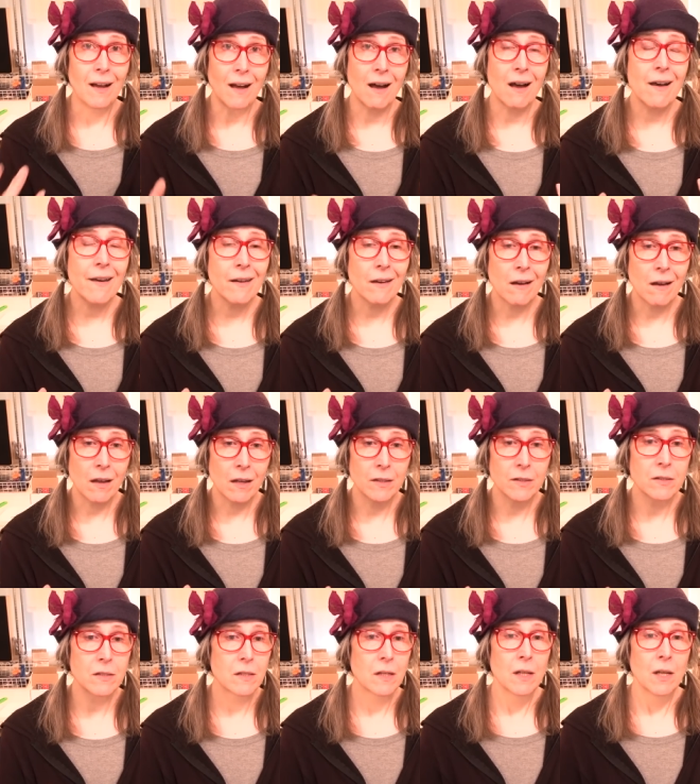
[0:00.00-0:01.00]

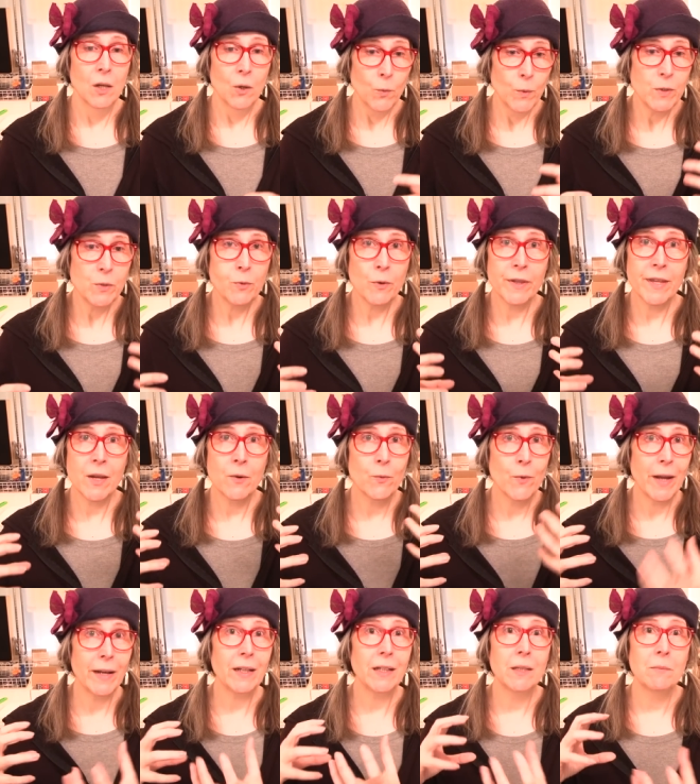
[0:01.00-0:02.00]
ions, which will then
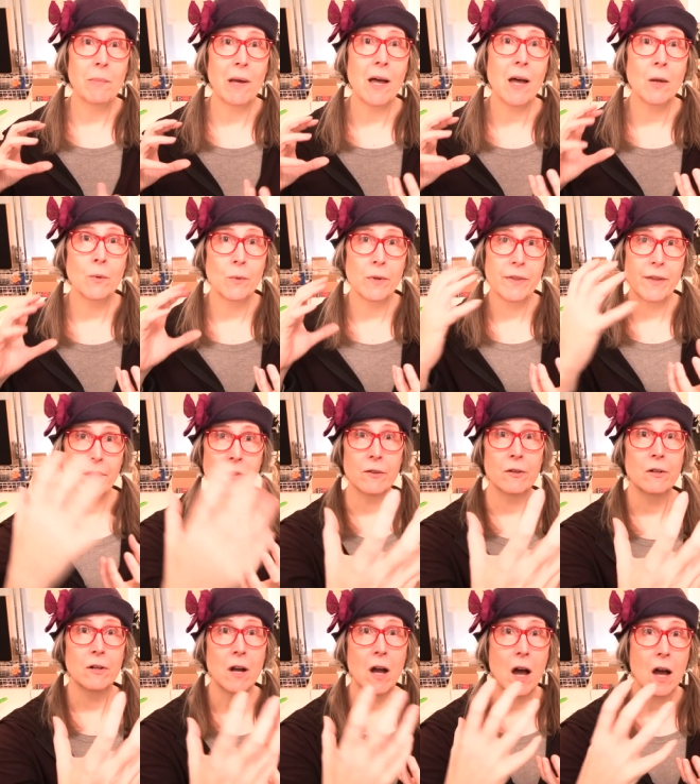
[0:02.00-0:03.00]
readily bond with
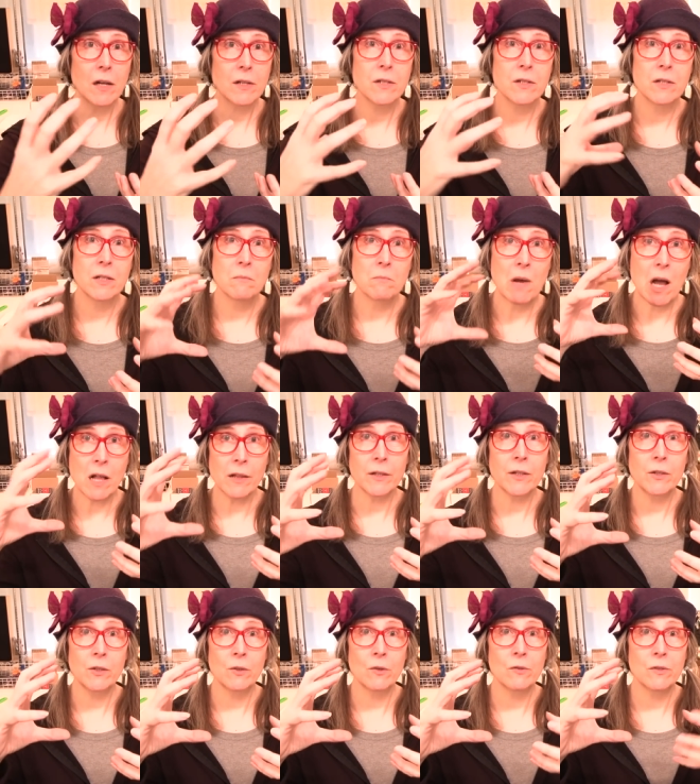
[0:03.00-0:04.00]
other oxygen
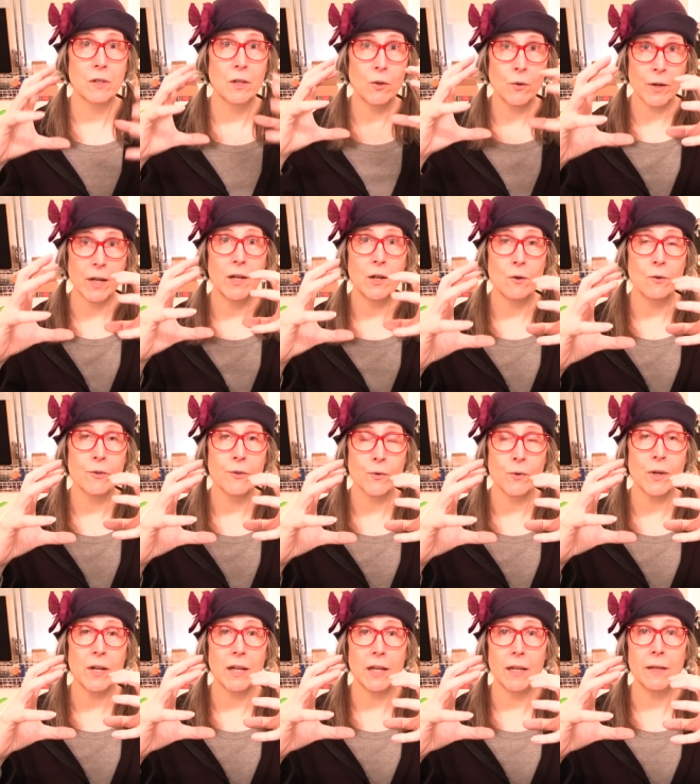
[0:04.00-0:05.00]
molecules and create
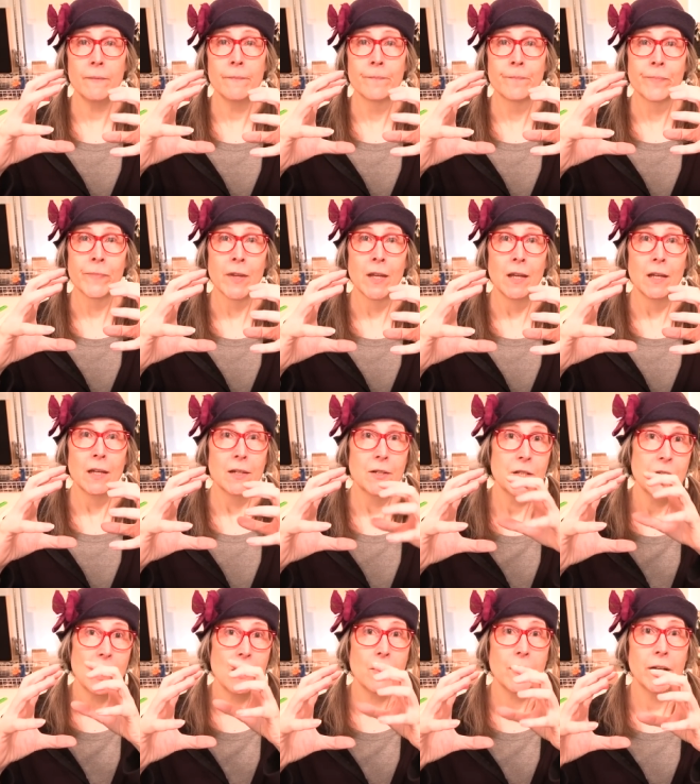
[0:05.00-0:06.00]
O3,
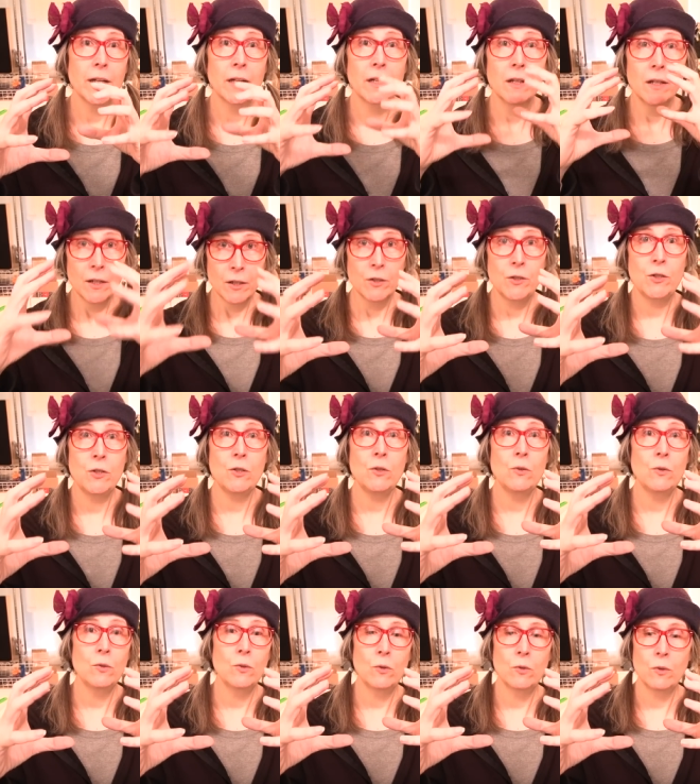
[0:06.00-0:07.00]
sharing
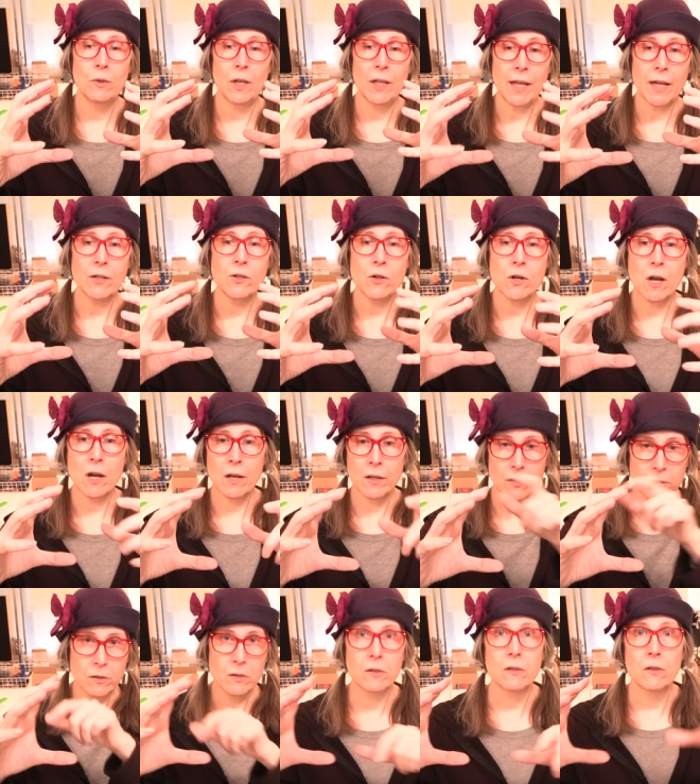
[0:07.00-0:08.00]
2
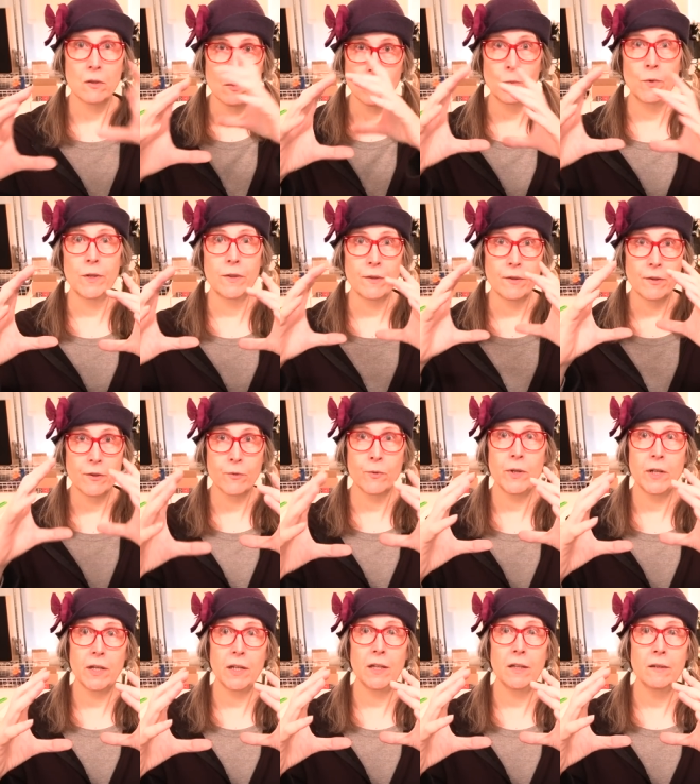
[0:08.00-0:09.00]
electrons with
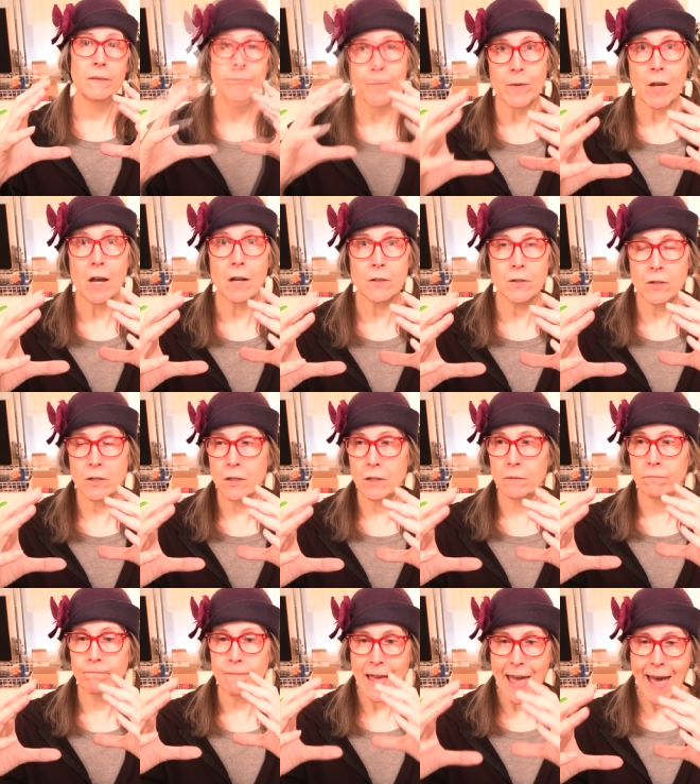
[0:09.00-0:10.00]
3
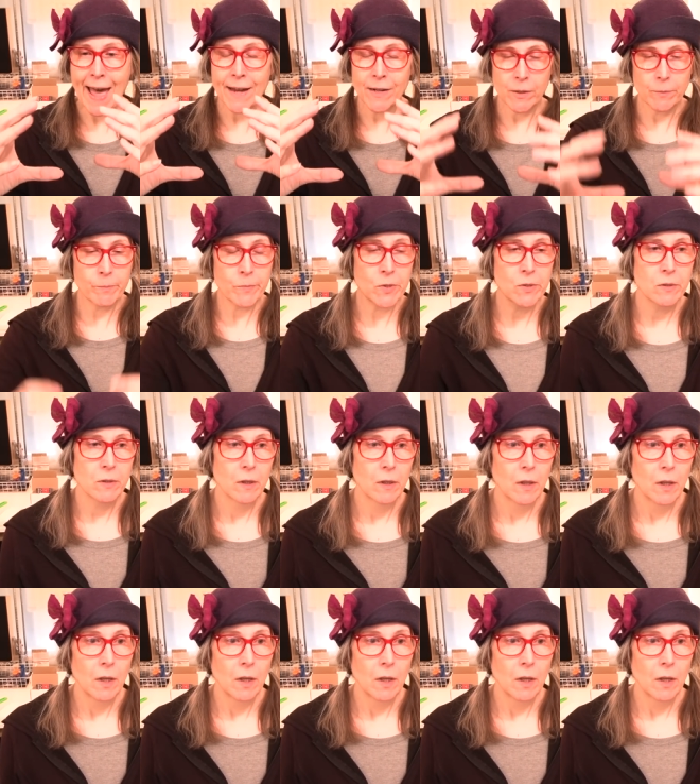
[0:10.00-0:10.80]
oxygen atoms.